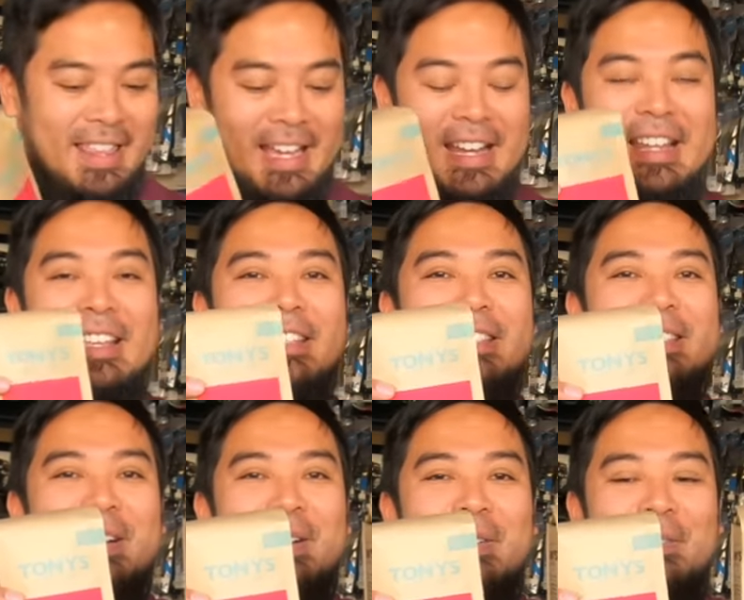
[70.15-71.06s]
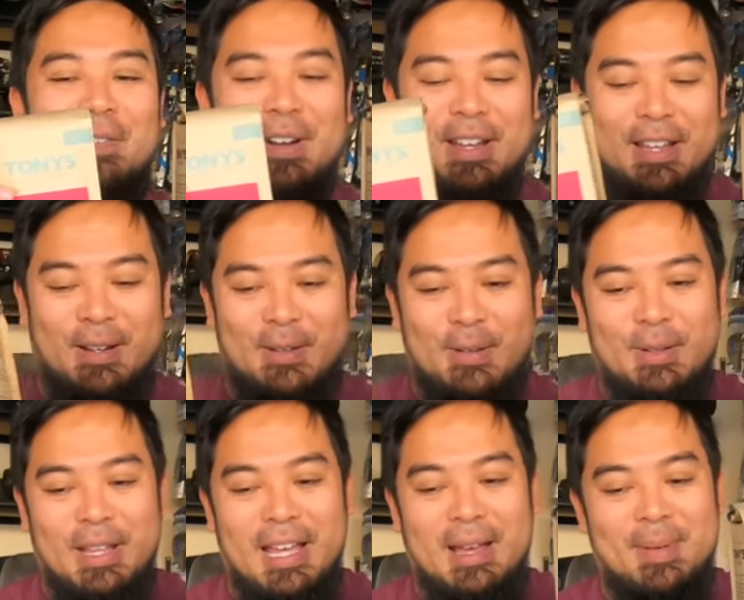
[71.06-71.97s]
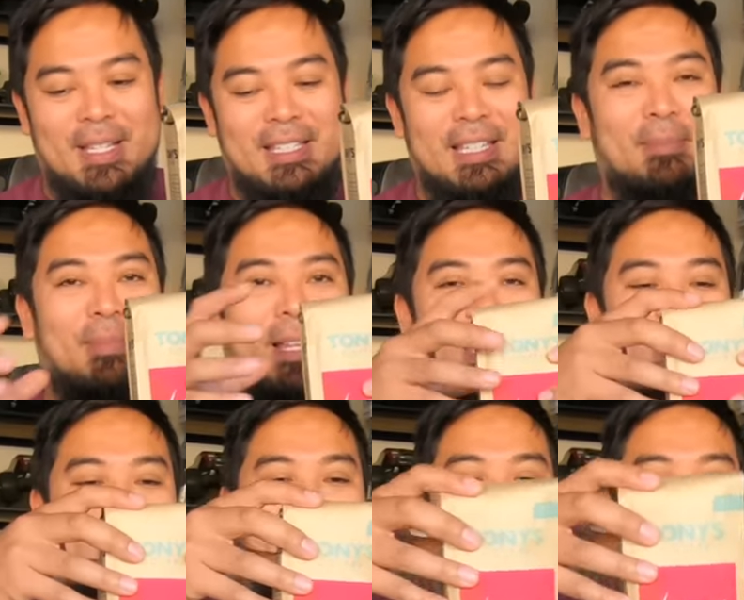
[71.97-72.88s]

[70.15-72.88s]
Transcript: that is so freaking cool. The MSM blend.